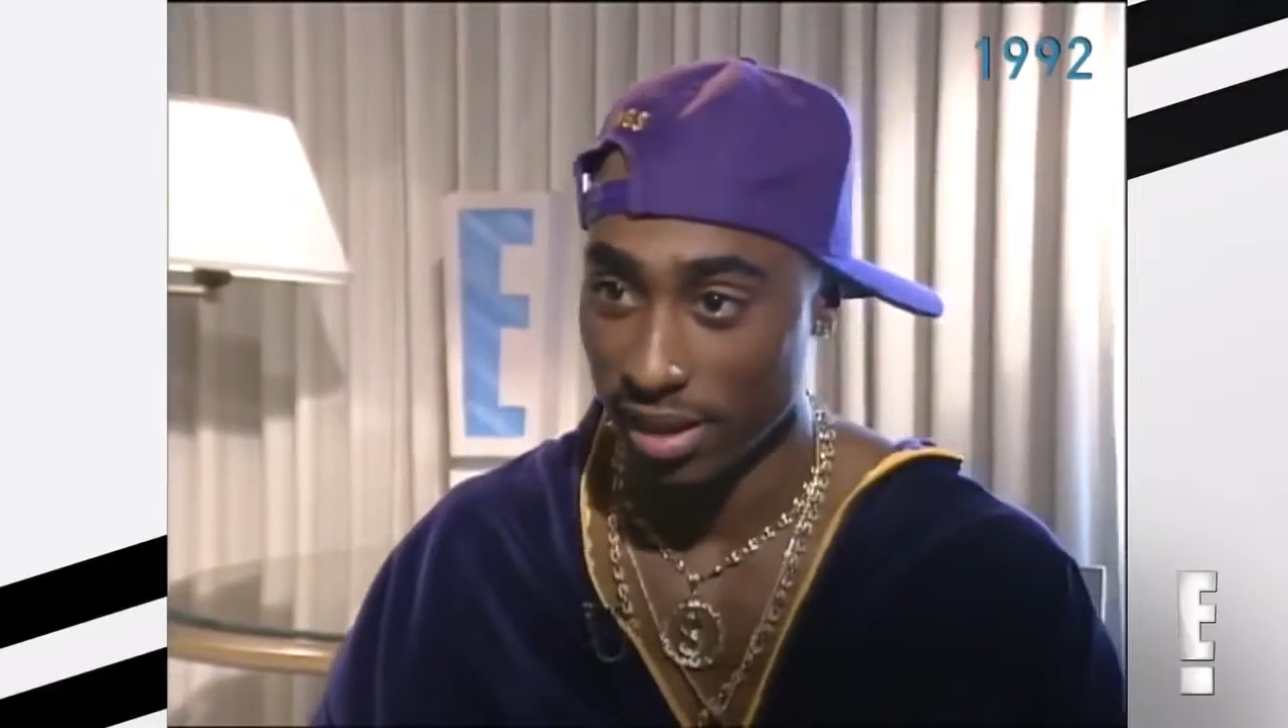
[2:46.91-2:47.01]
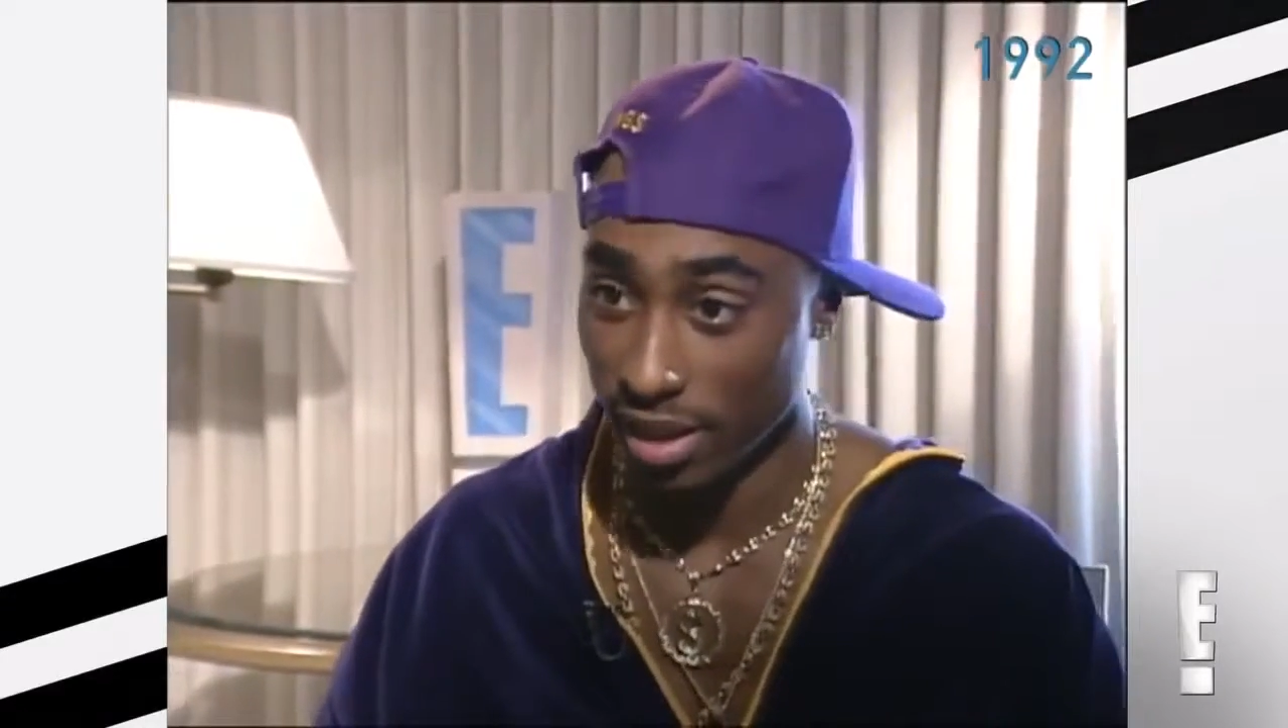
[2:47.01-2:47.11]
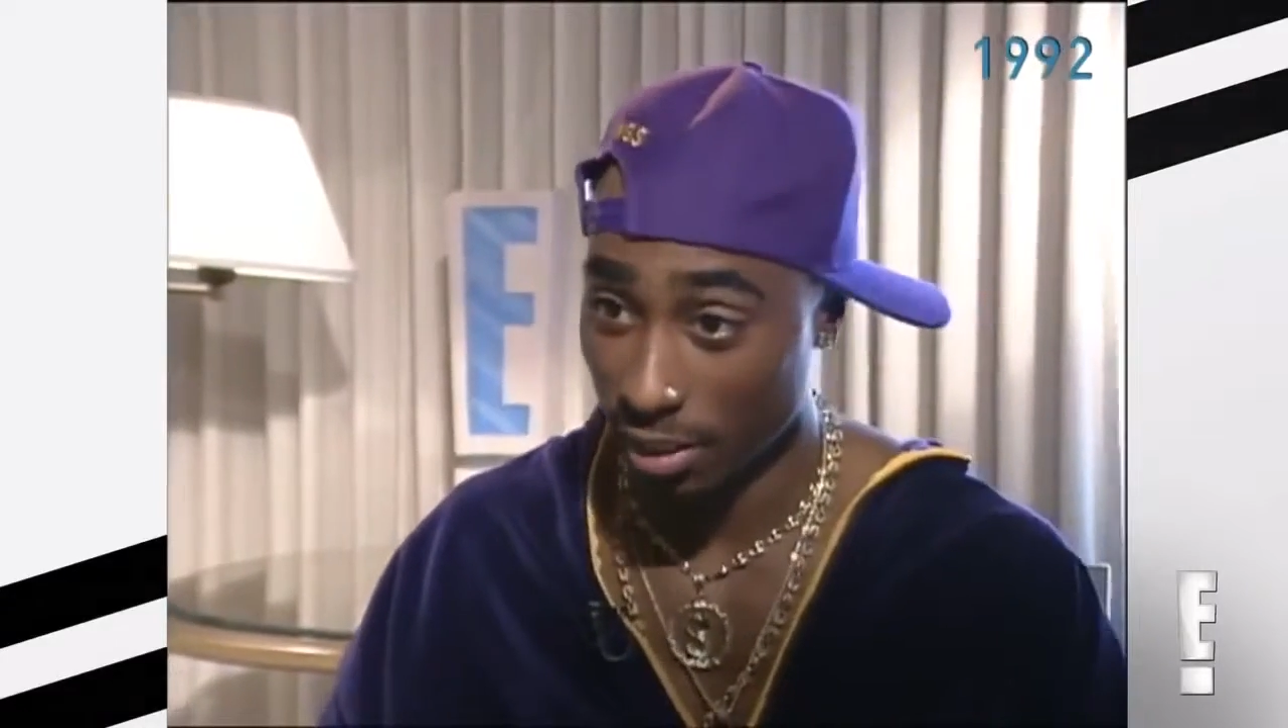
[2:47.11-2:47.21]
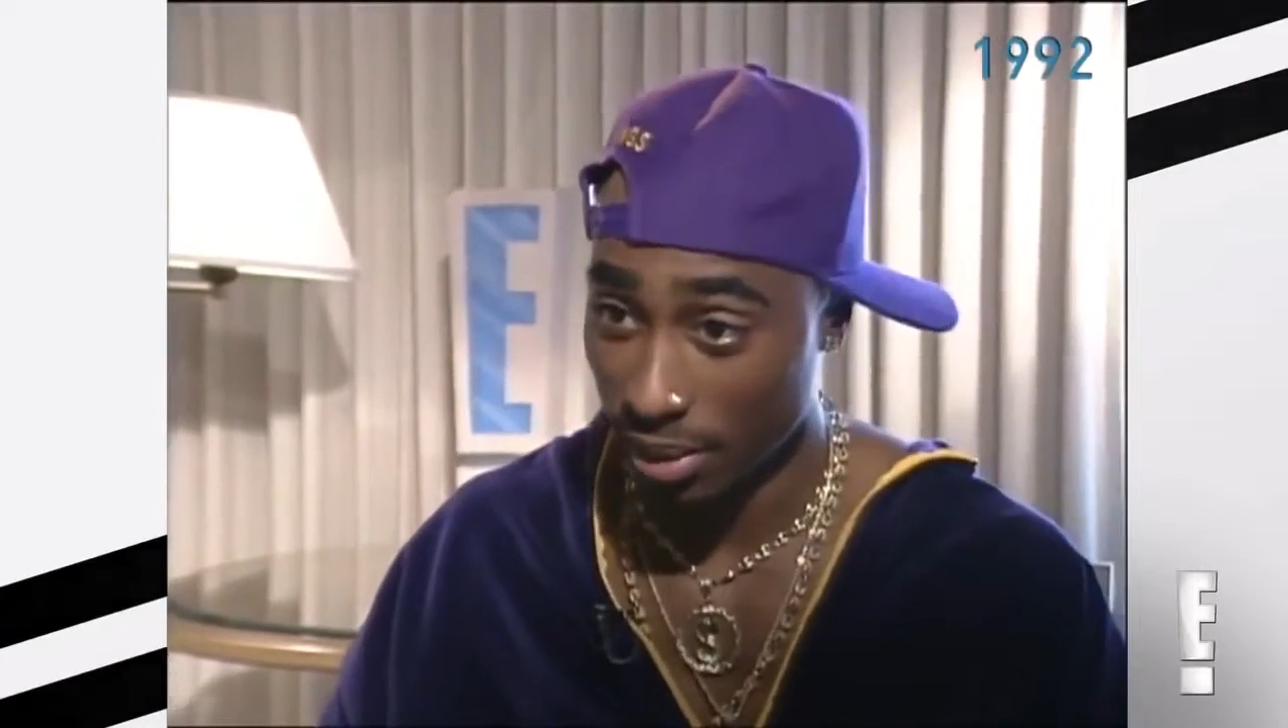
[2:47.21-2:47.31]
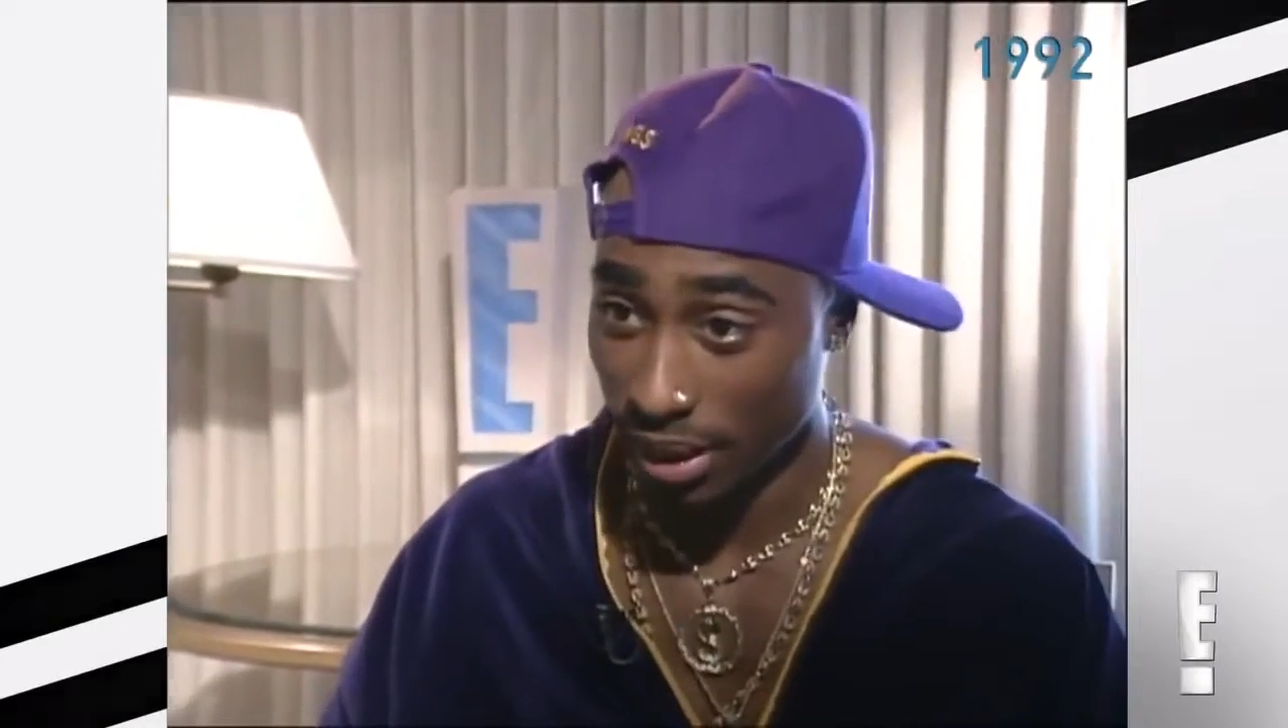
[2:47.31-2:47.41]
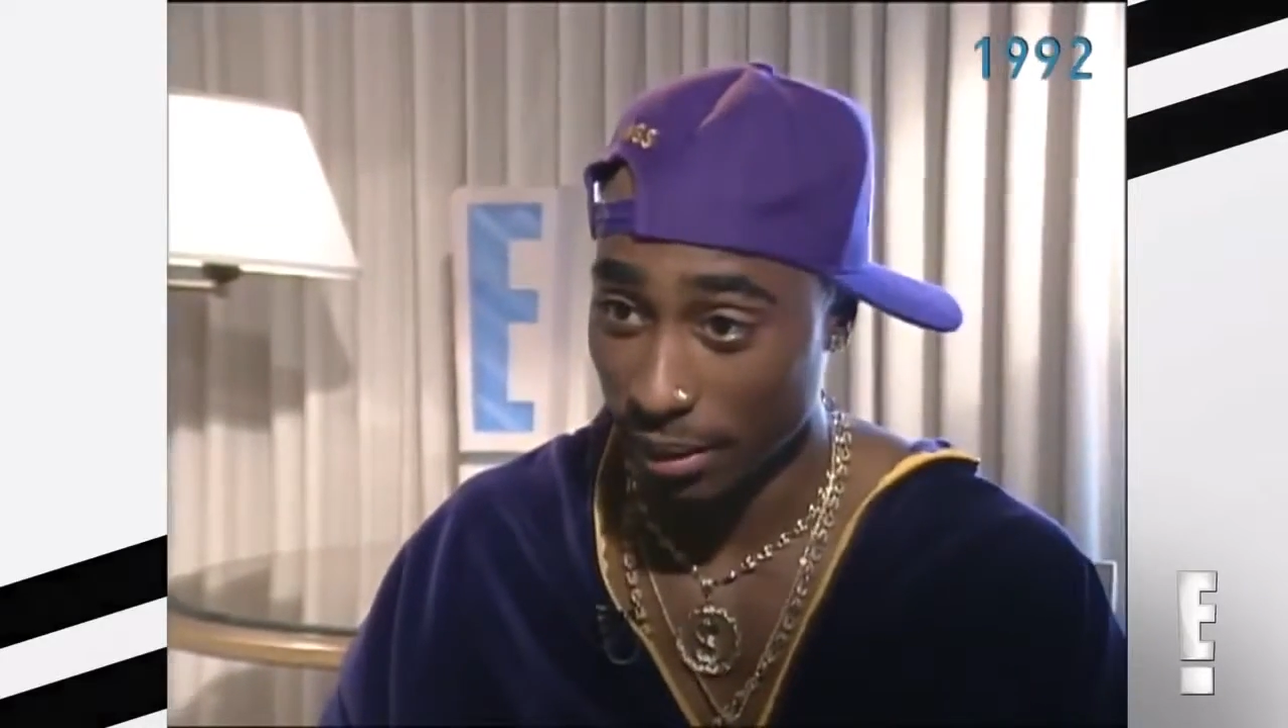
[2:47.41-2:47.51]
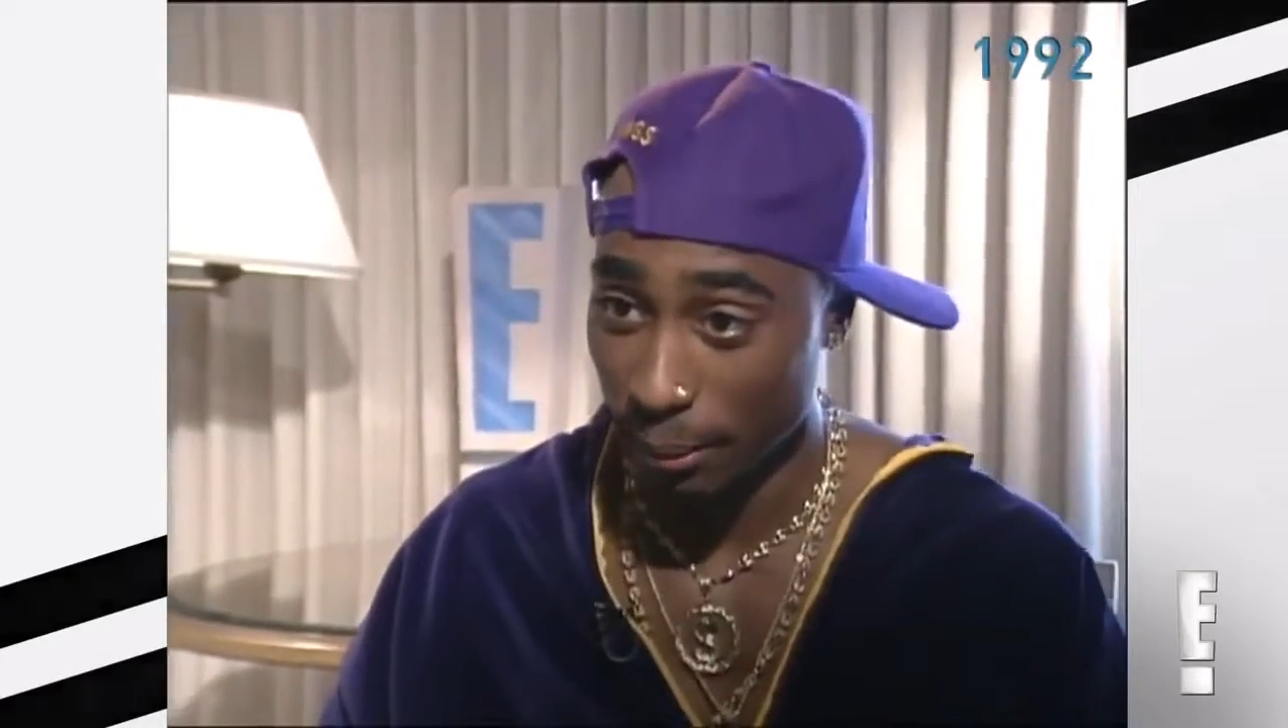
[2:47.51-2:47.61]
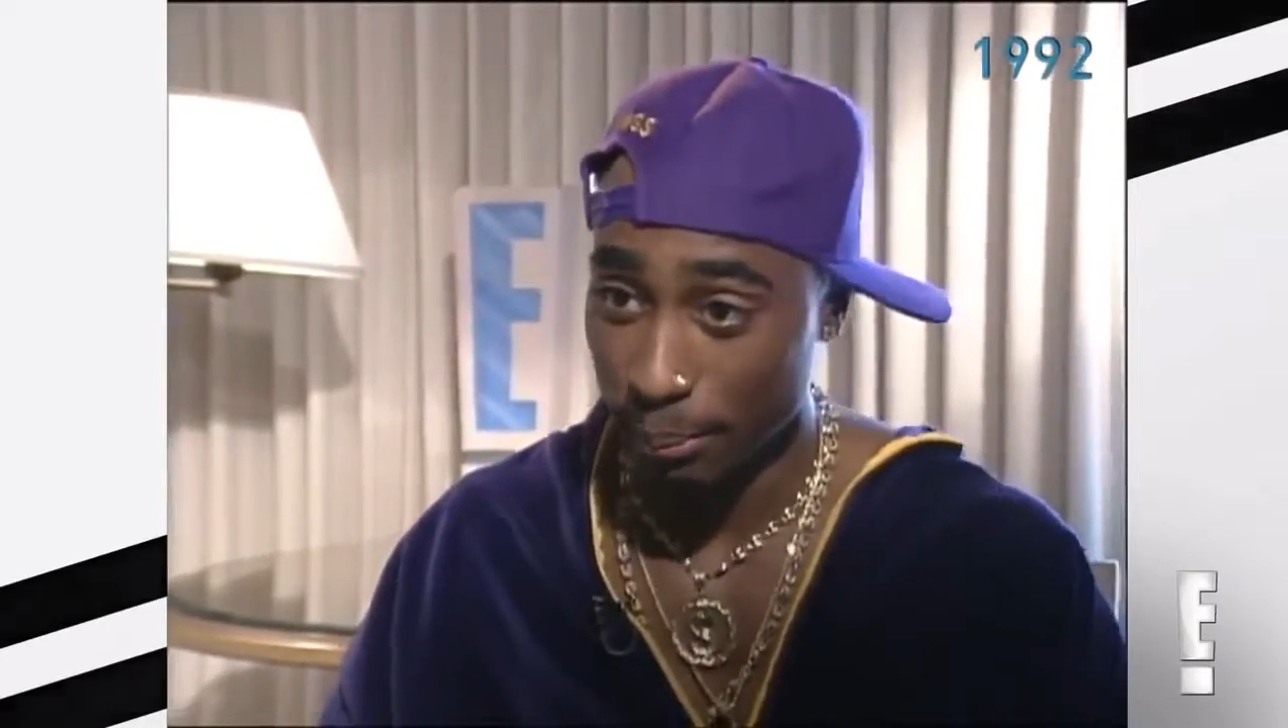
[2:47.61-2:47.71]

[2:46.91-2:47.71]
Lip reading: You know what I'm saying?